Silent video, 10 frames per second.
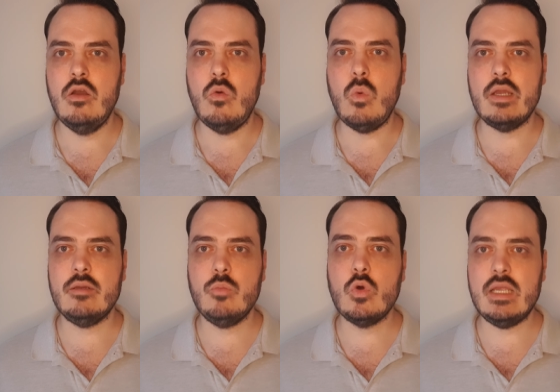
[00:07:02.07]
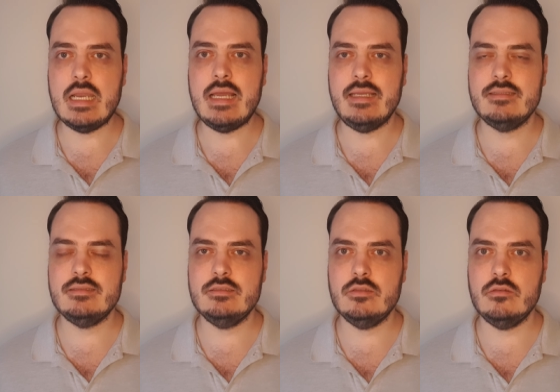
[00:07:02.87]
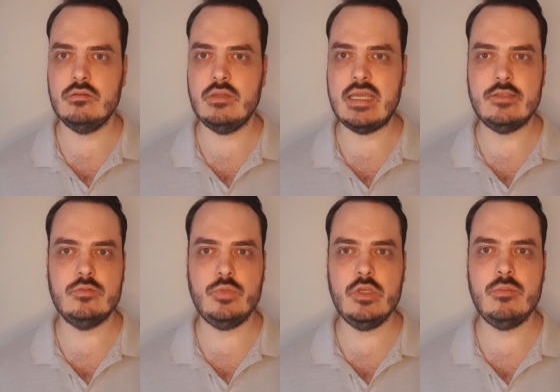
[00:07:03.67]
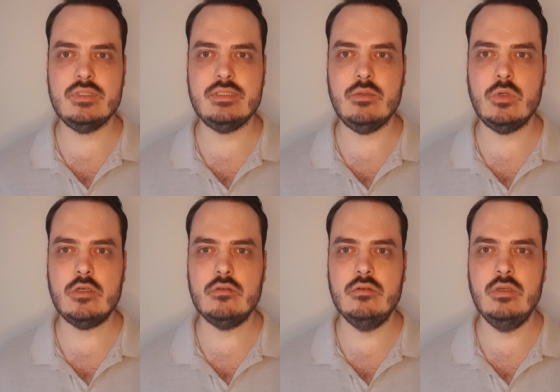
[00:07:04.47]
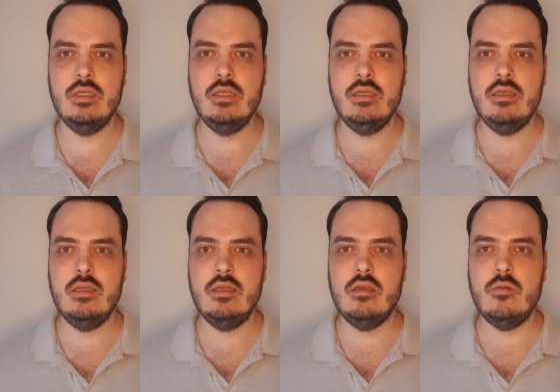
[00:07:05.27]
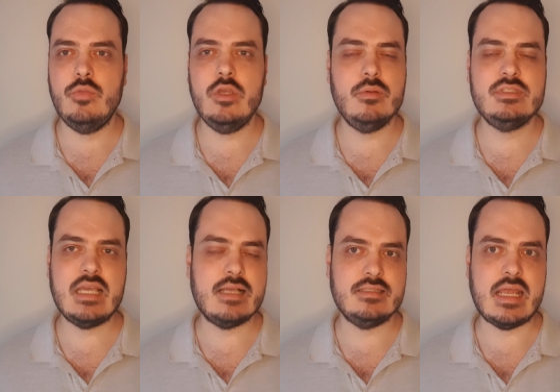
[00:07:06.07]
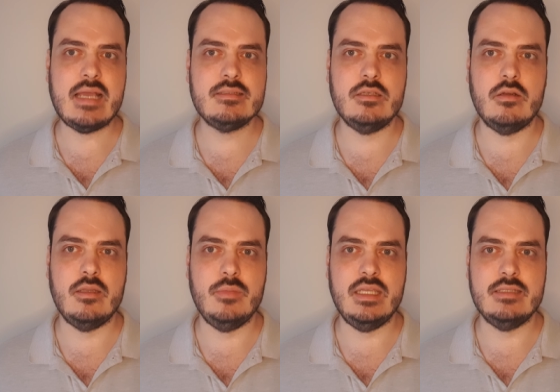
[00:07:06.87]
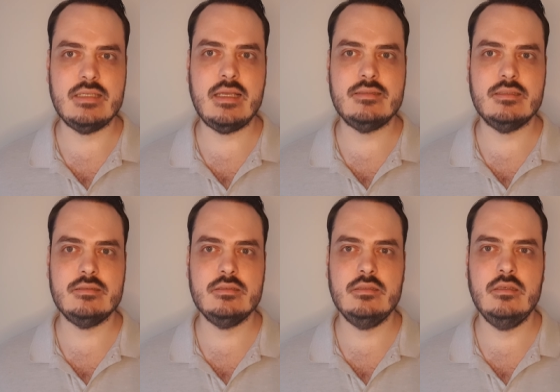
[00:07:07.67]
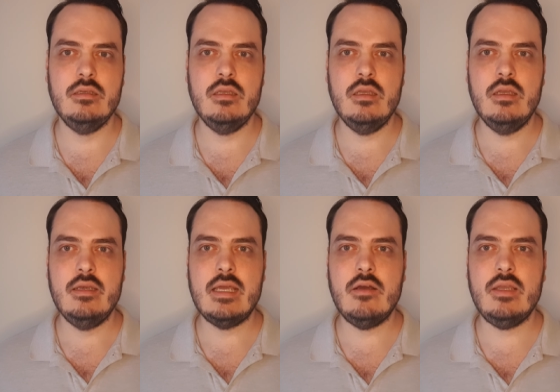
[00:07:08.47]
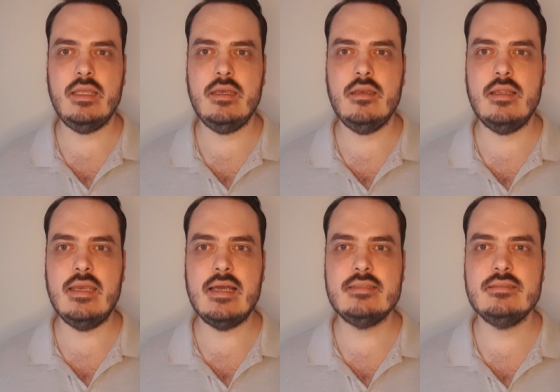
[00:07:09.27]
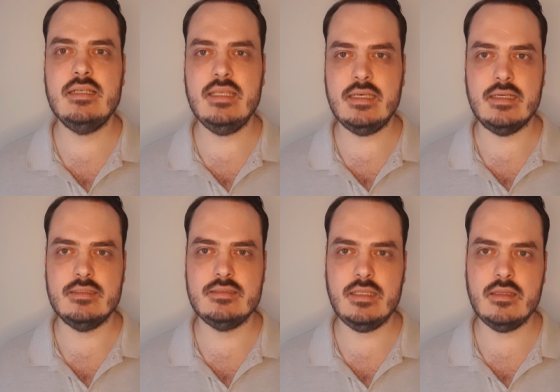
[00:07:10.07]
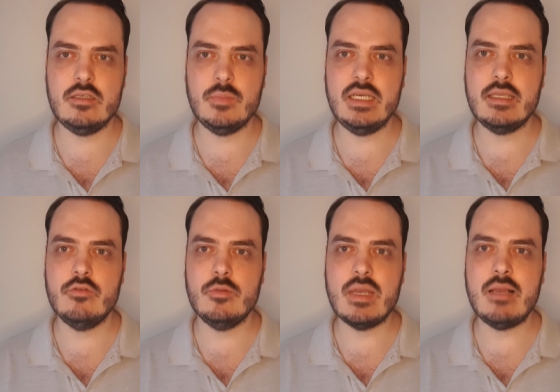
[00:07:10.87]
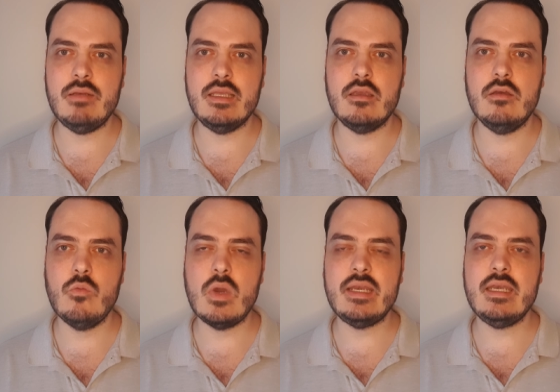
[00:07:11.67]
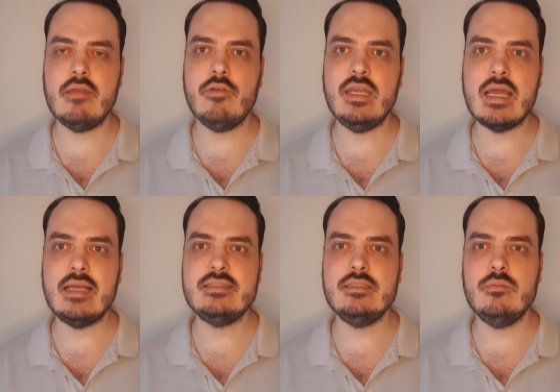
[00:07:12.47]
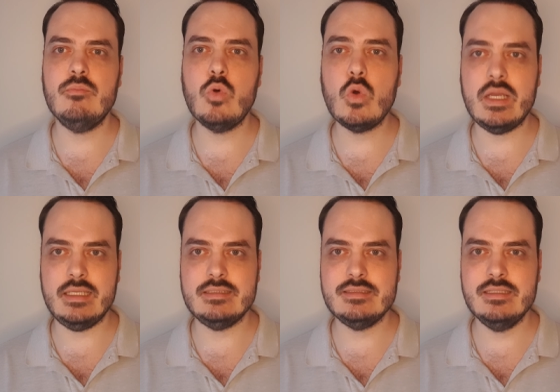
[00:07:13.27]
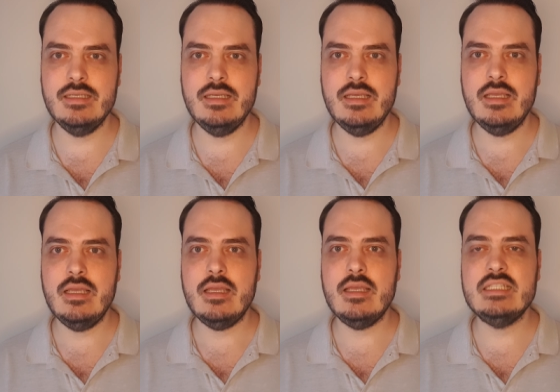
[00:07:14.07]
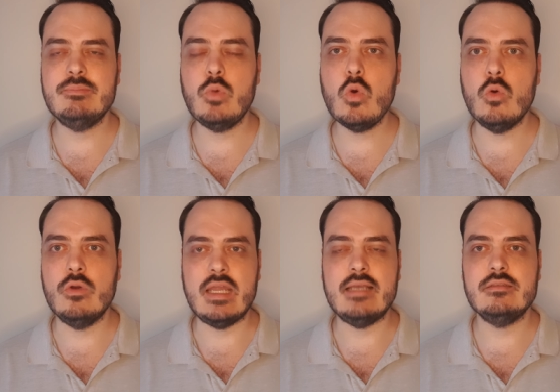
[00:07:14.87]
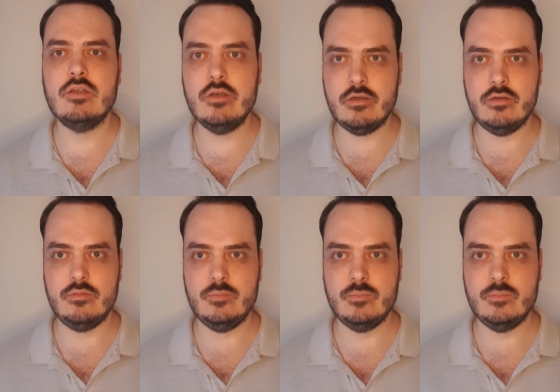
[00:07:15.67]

what a boy likes until the age of puberty, well, puberty hasn't acted on him yet, has it? Now, in Las Salinas in the Dominican Republic, one in every 90 boys is born as a girl